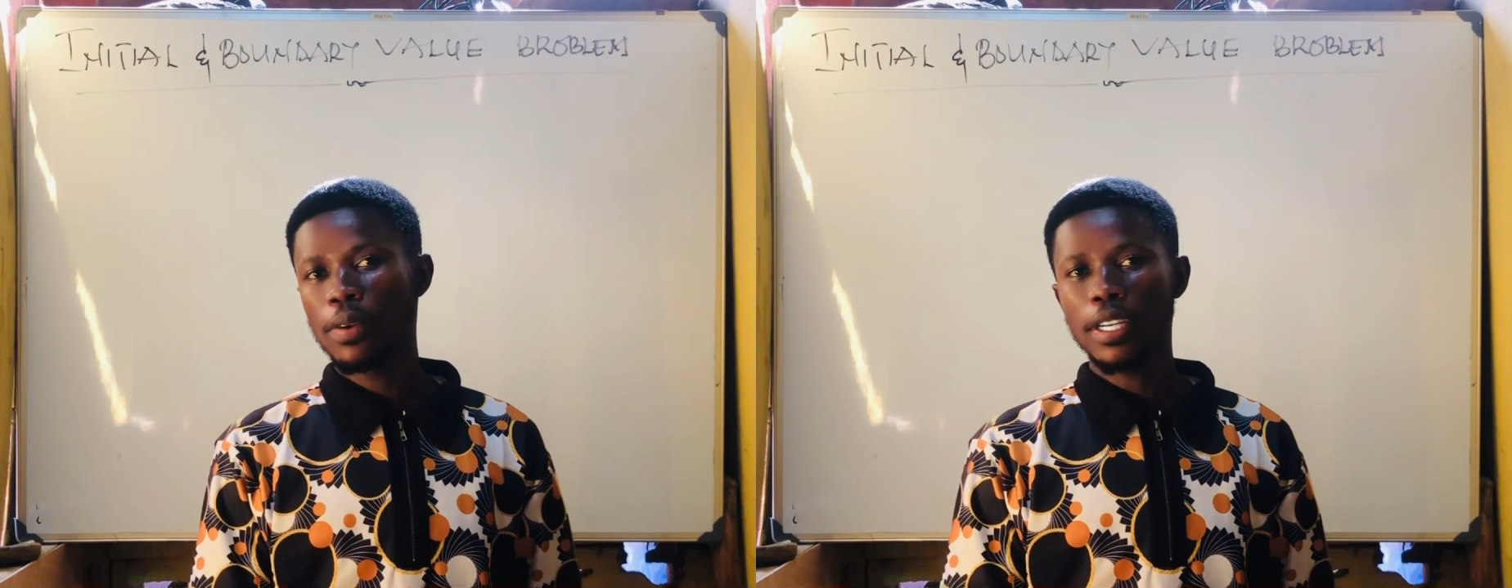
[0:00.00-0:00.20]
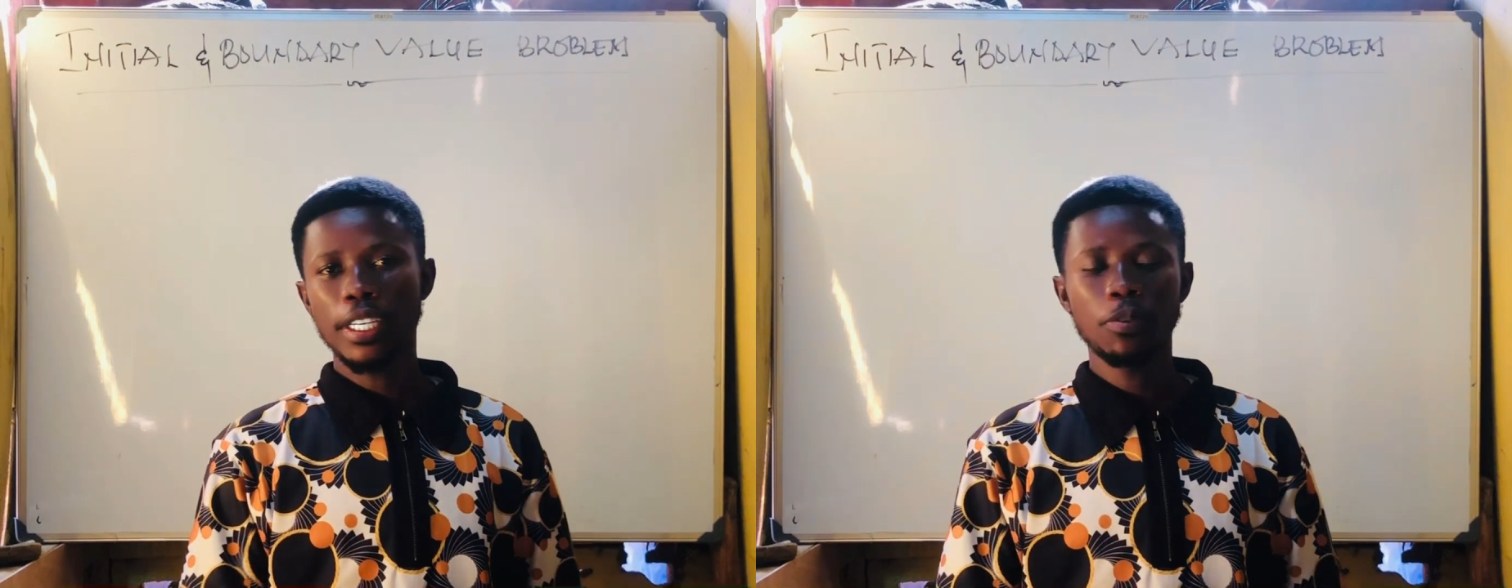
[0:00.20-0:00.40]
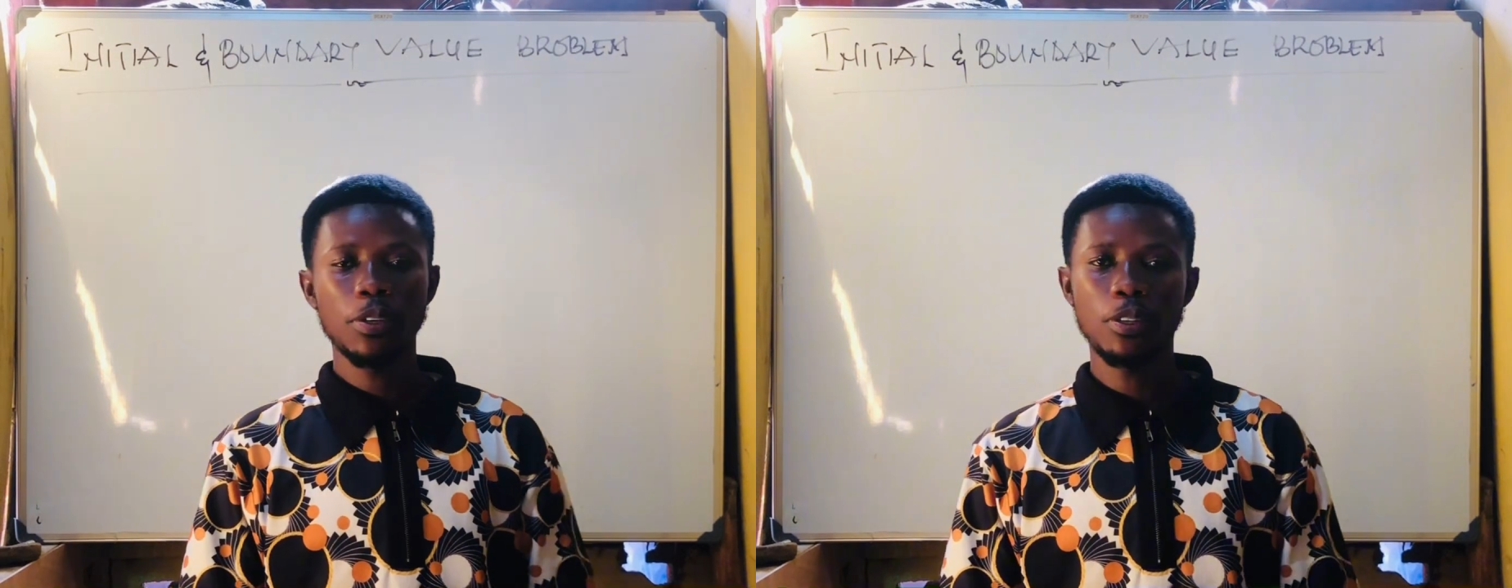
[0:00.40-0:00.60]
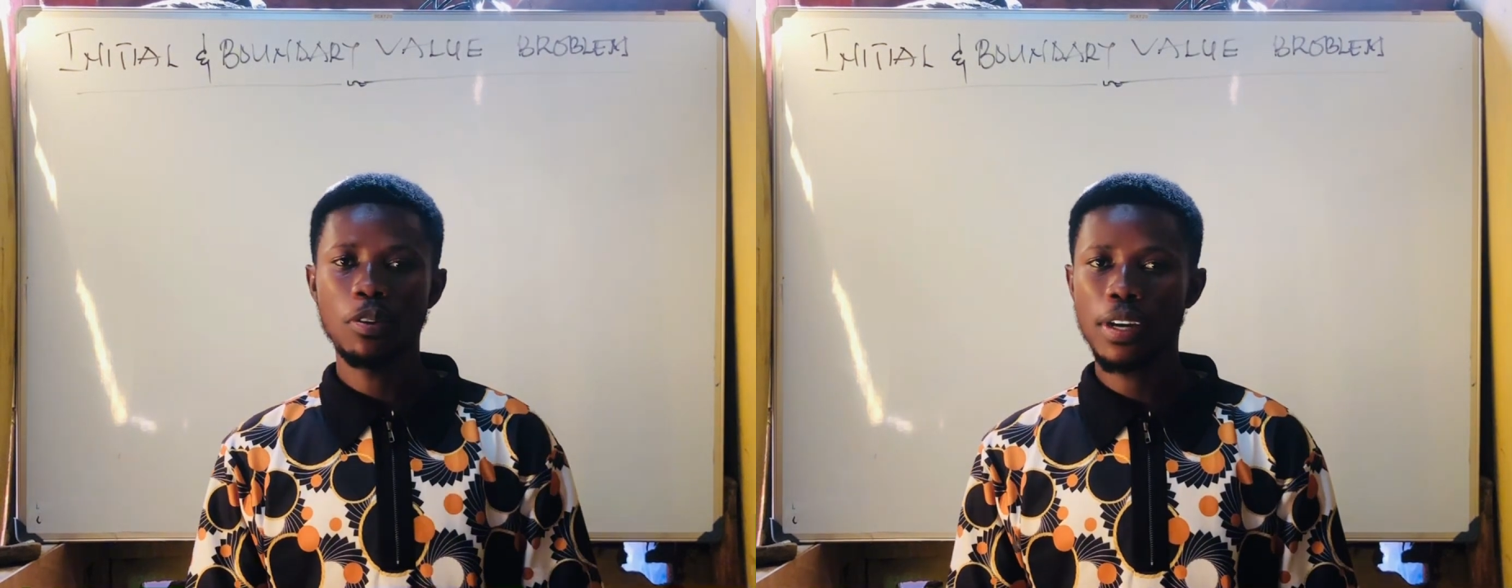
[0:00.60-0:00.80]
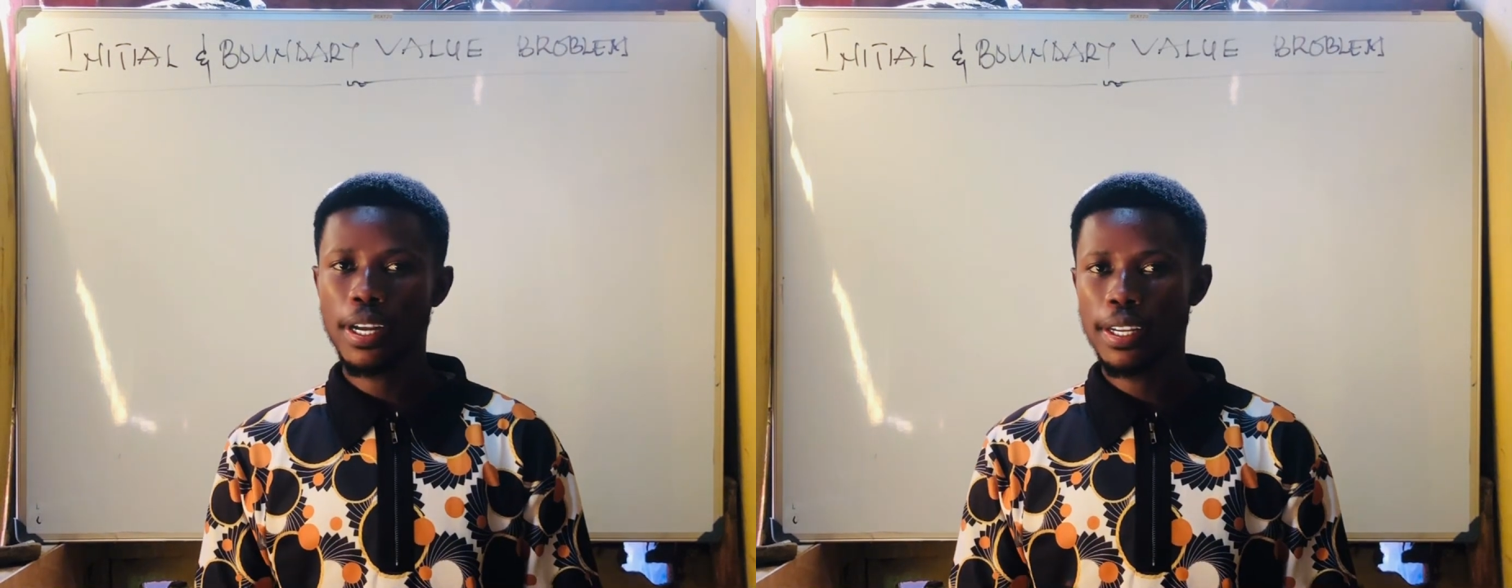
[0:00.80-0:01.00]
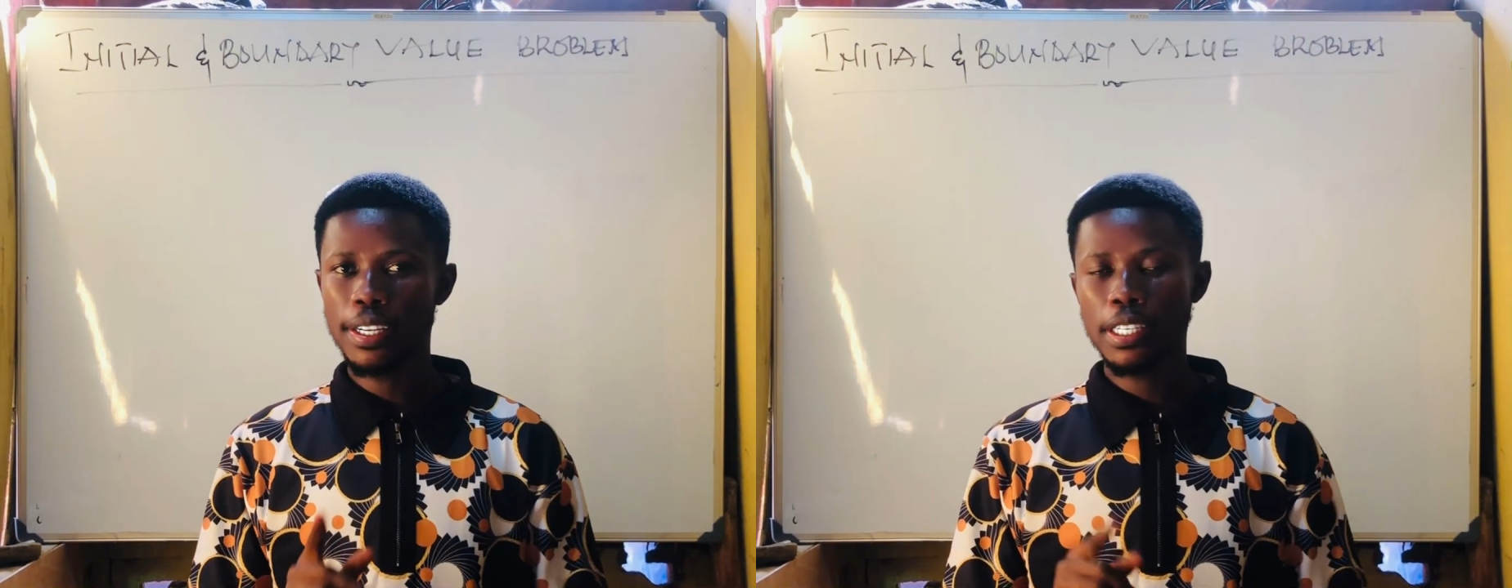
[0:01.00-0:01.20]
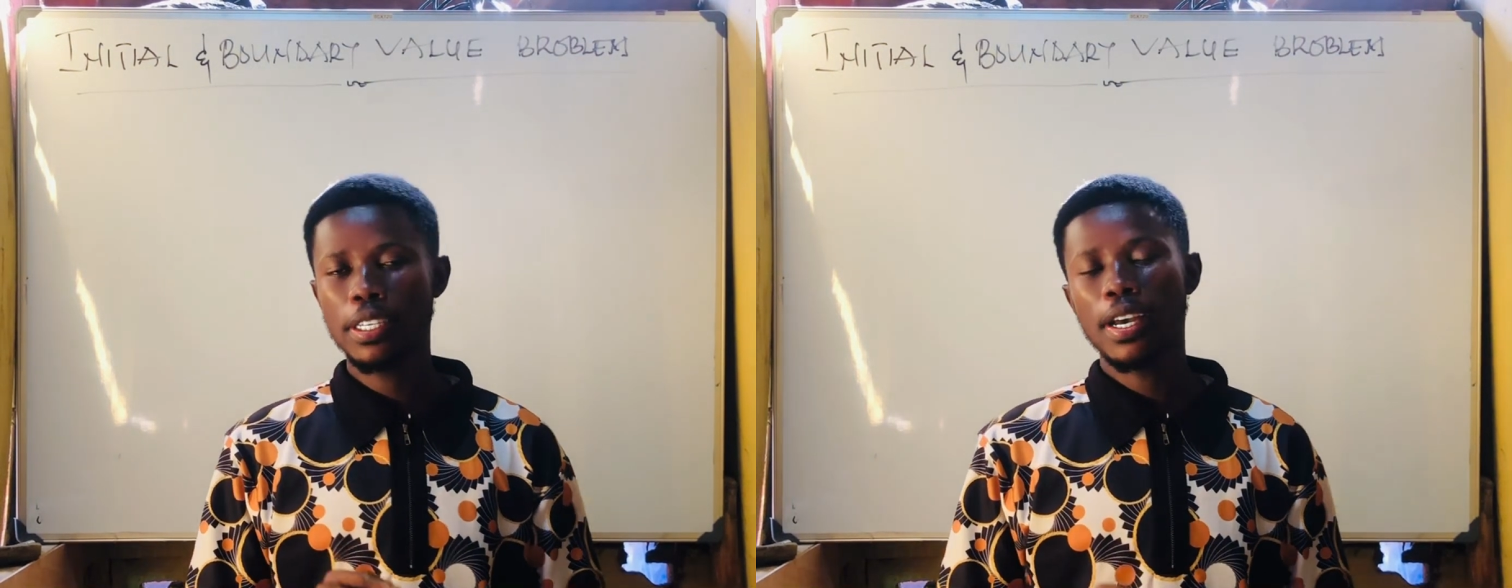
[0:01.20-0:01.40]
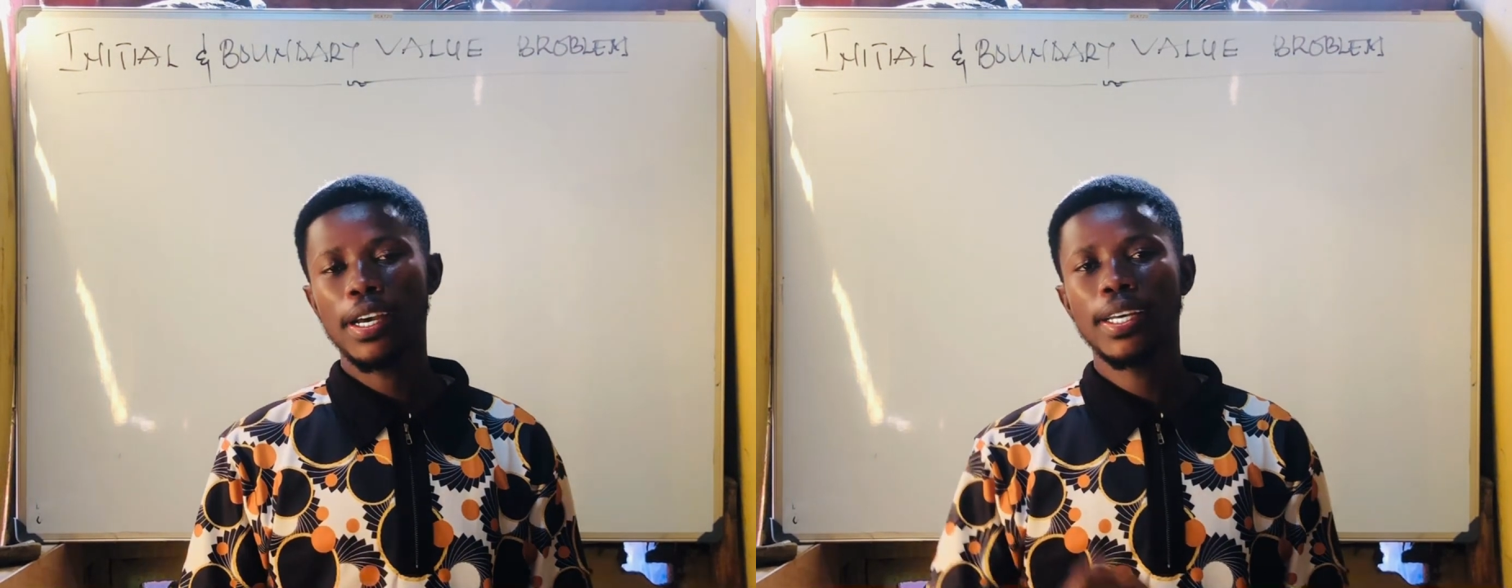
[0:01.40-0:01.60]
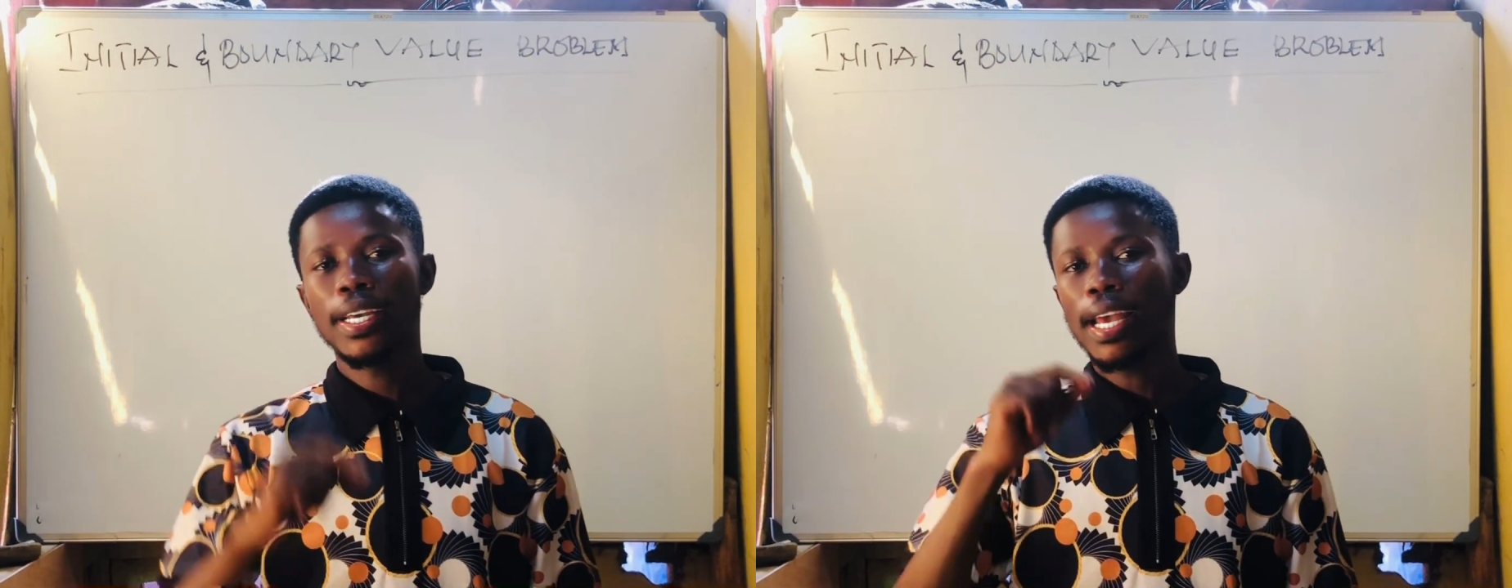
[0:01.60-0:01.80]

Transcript: we are just going to look at the initial